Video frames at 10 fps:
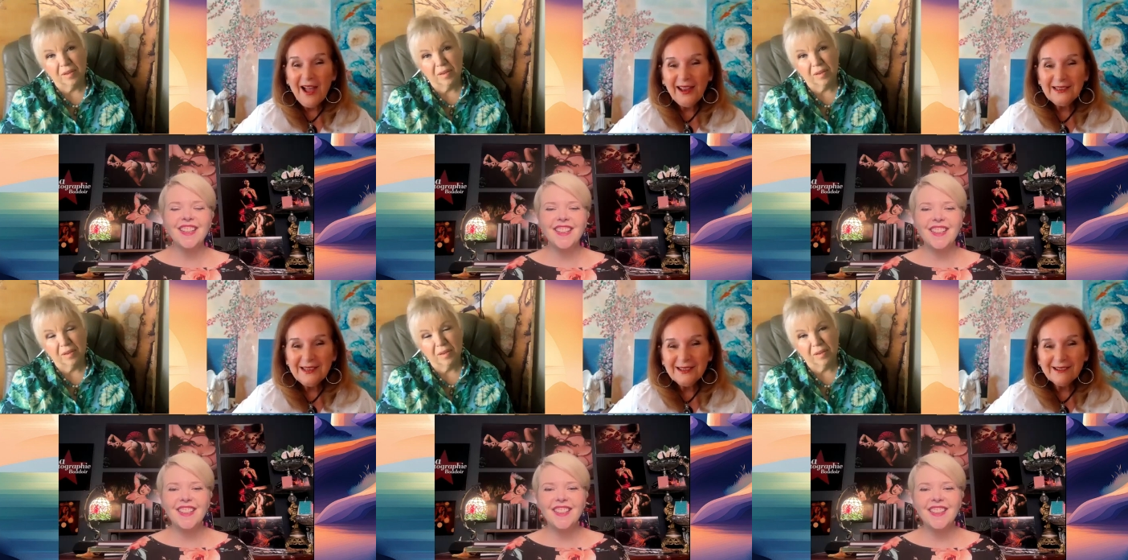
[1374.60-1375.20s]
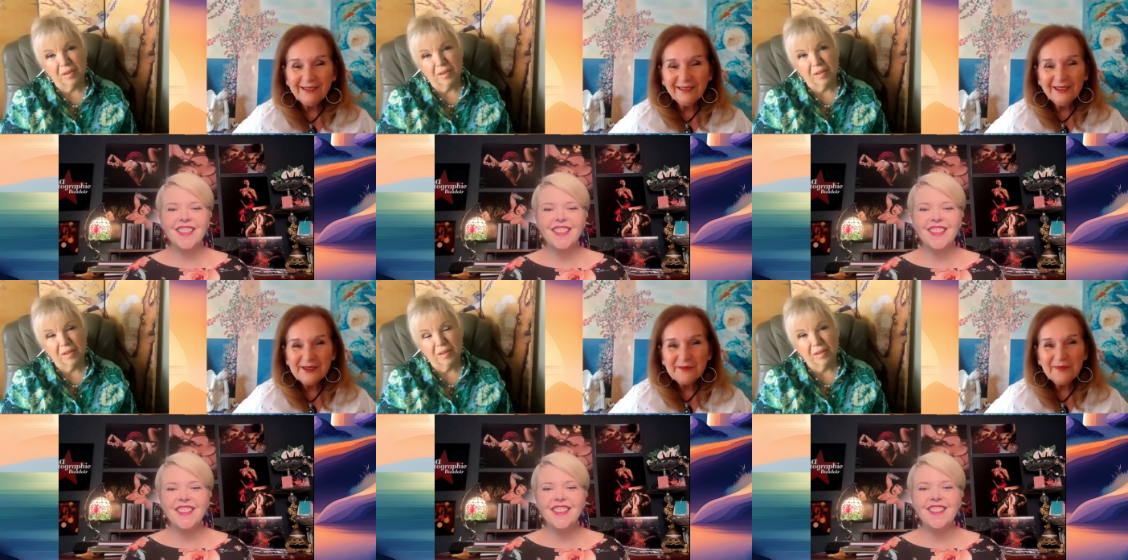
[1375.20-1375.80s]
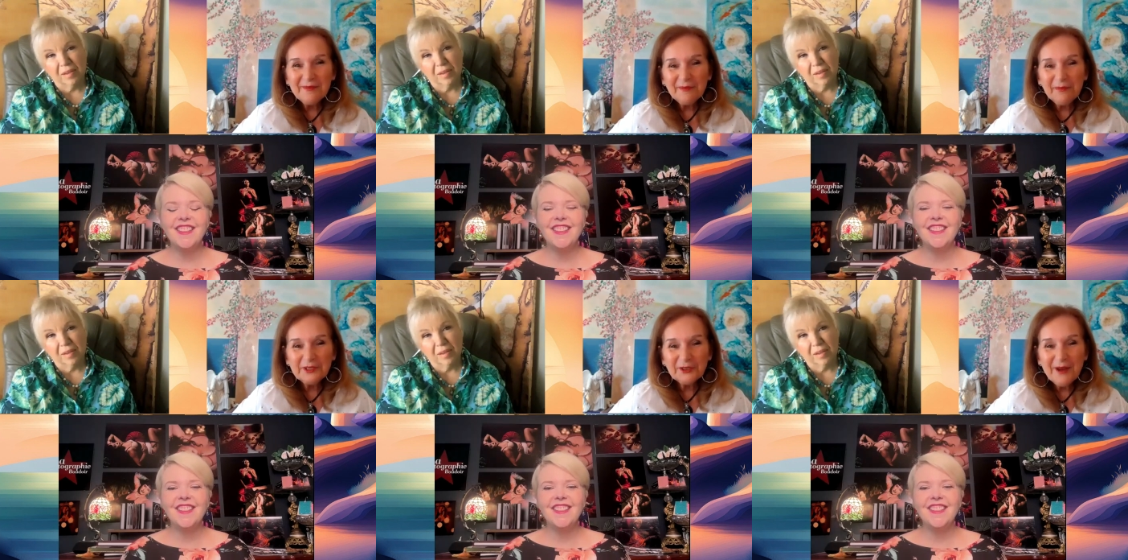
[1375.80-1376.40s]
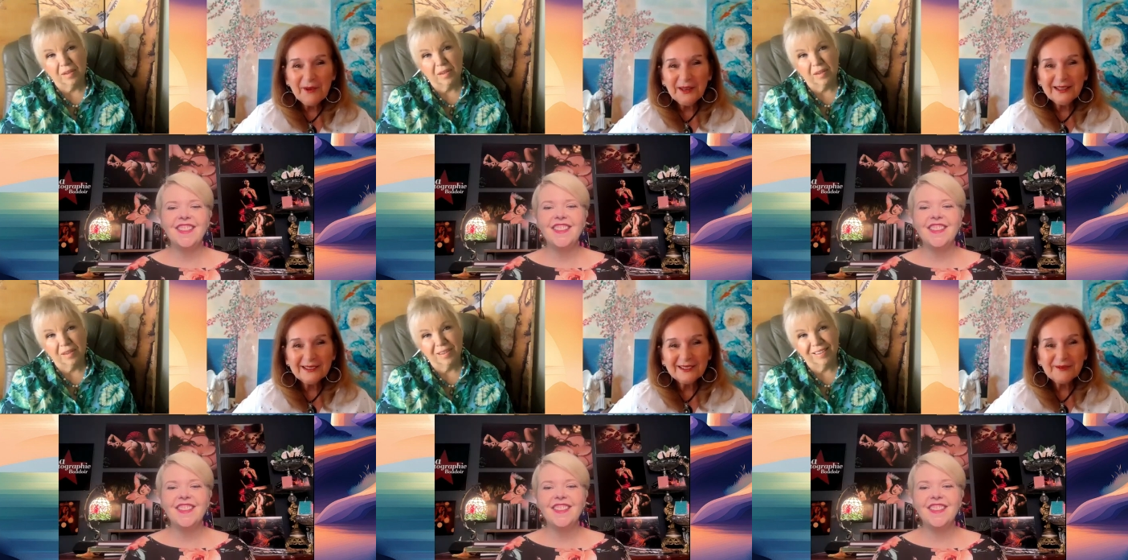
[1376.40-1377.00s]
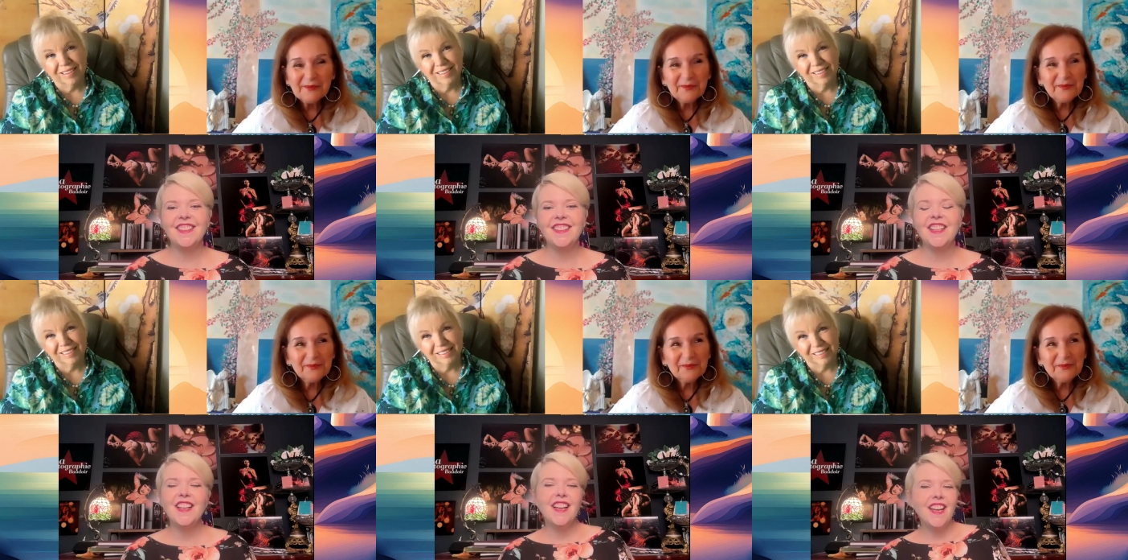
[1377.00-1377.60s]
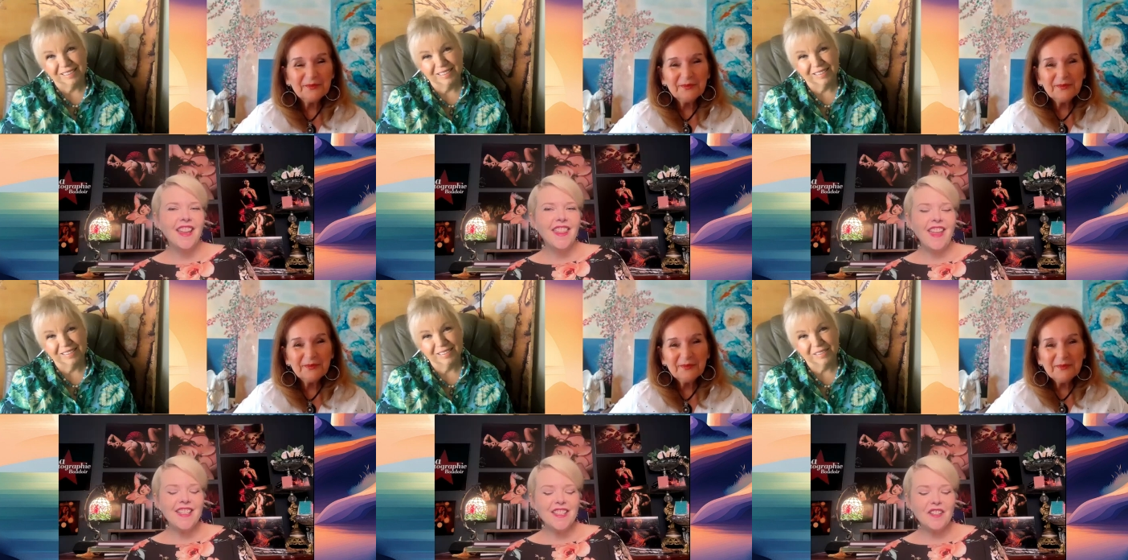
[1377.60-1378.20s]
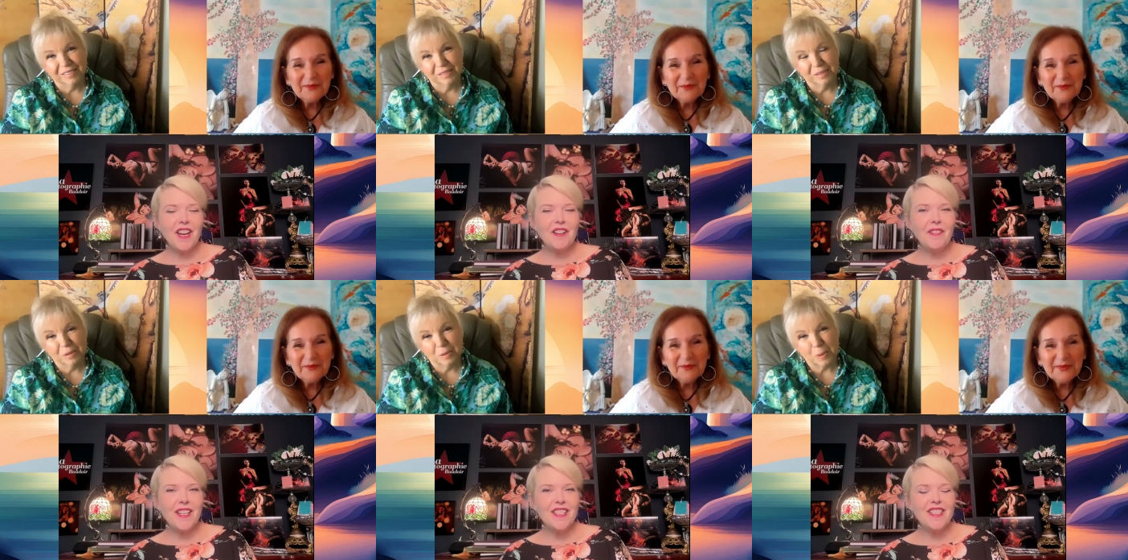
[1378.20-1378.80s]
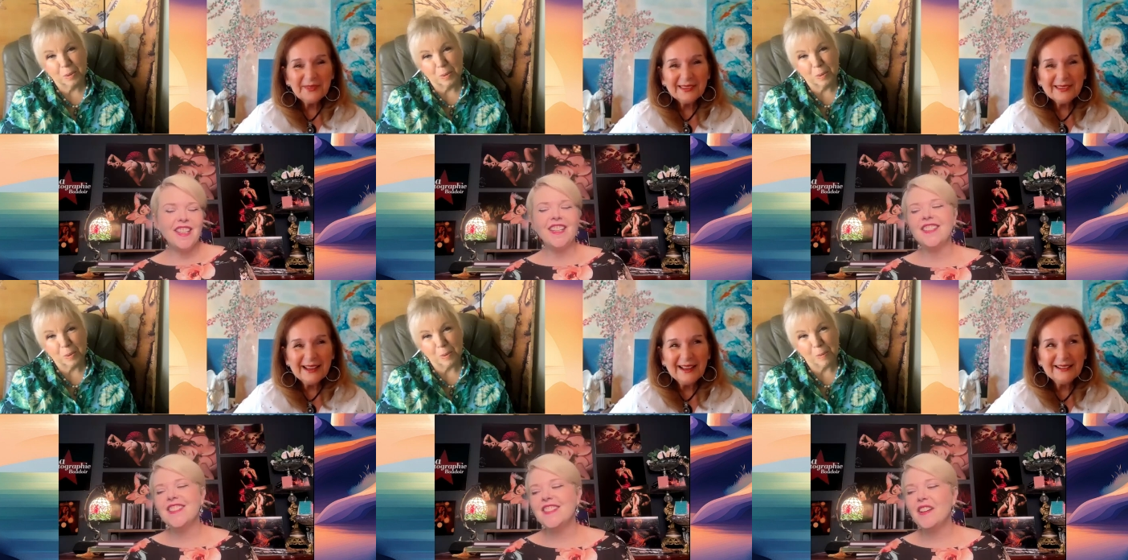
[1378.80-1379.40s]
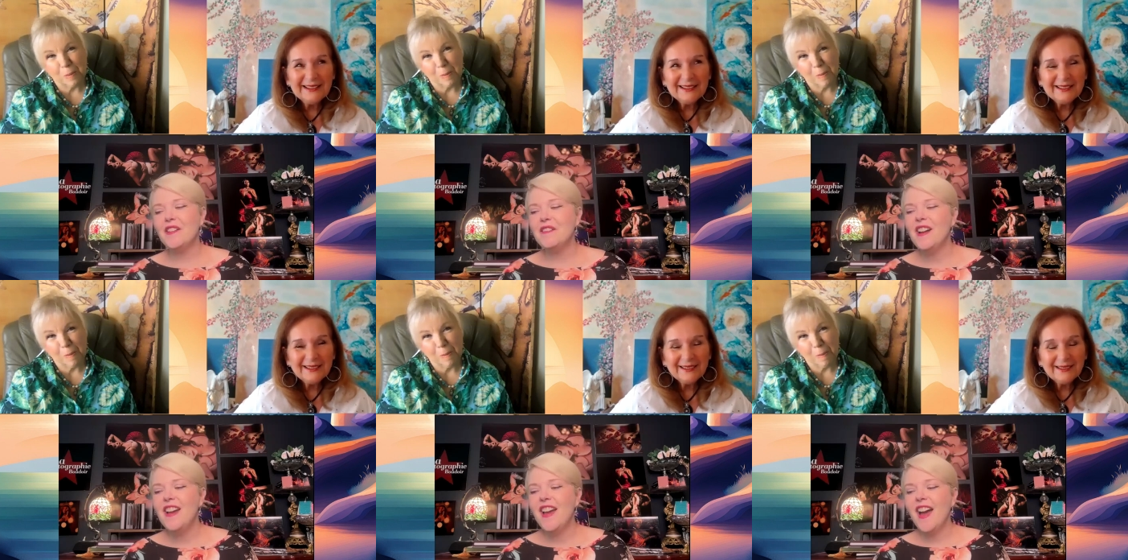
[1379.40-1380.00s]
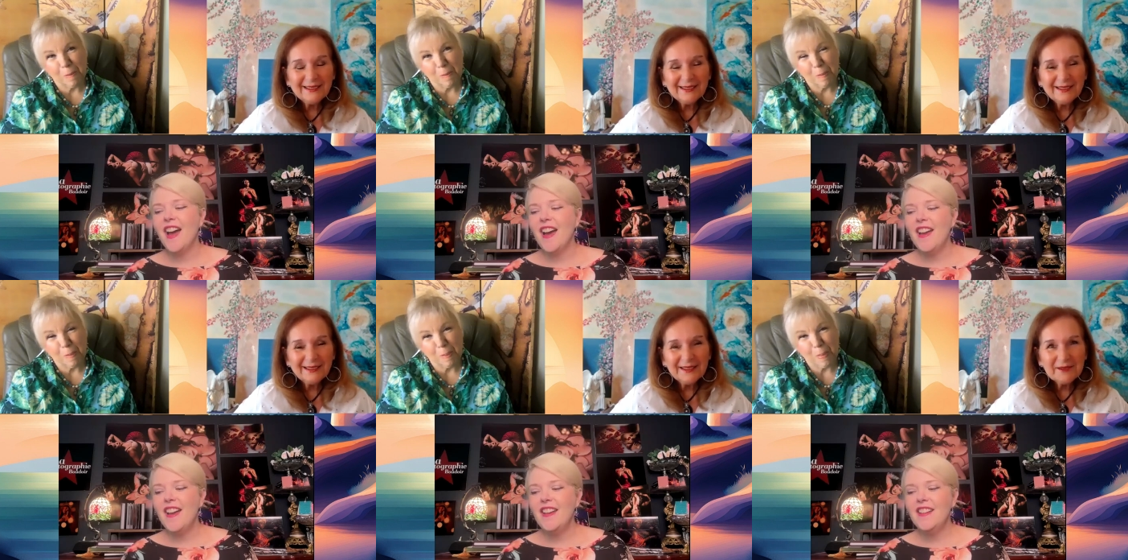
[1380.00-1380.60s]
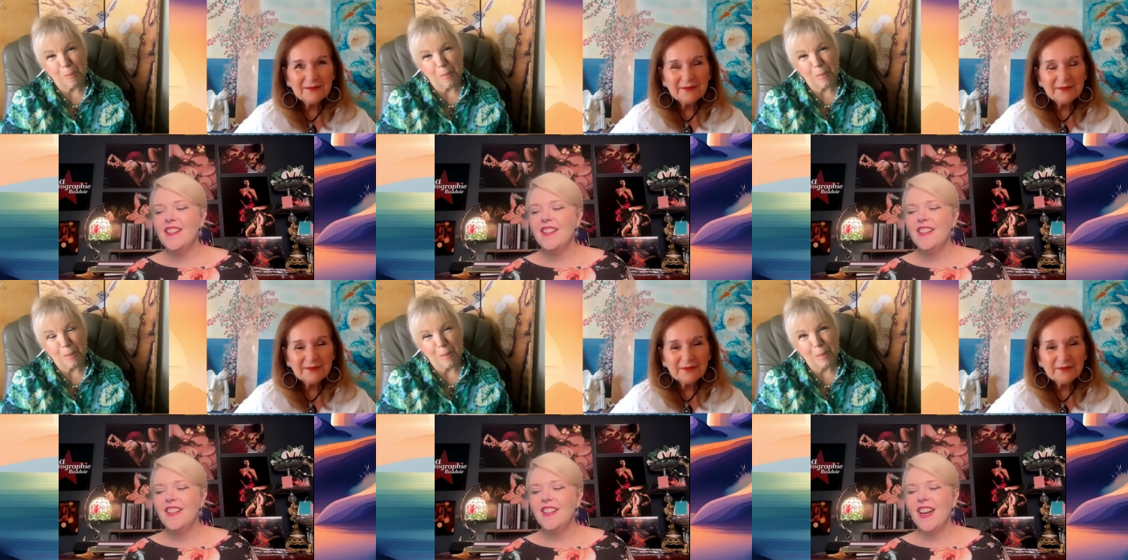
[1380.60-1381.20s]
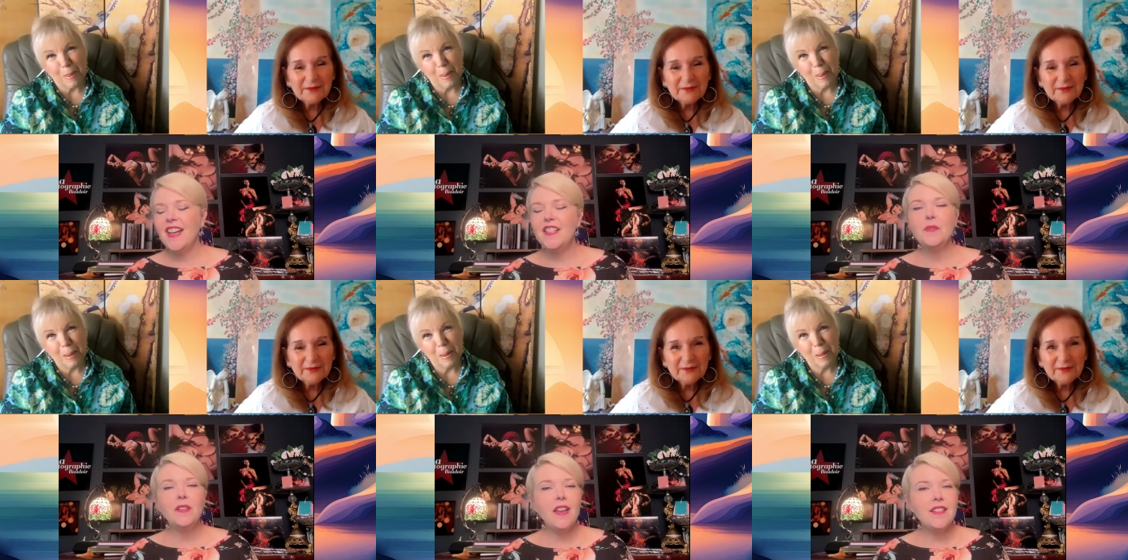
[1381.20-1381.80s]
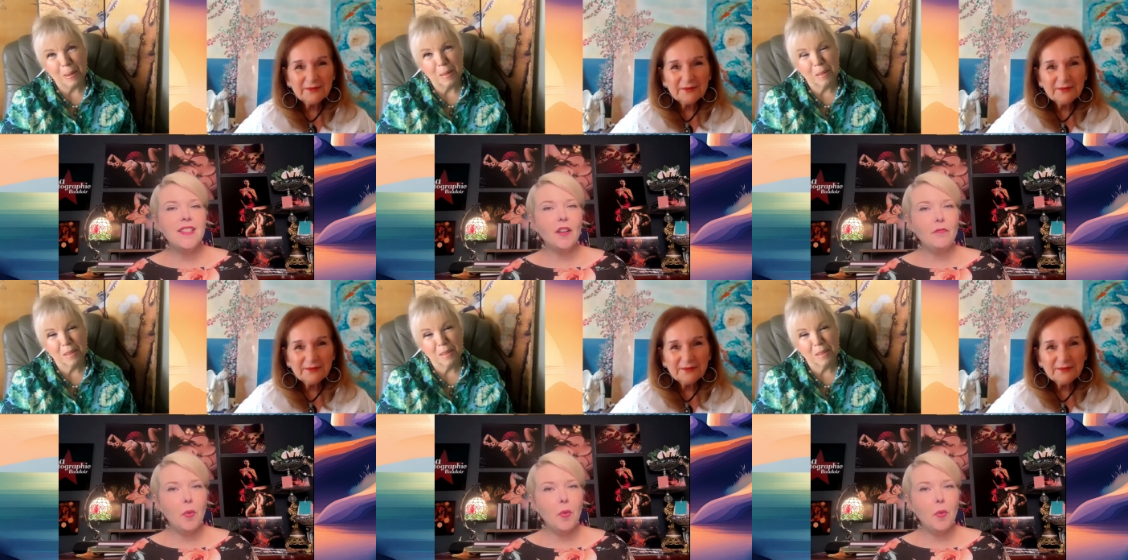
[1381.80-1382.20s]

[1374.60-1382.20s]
Speaker 1: ideal surroundings?
Speaker 2: That's a great question. So I I do a lot of self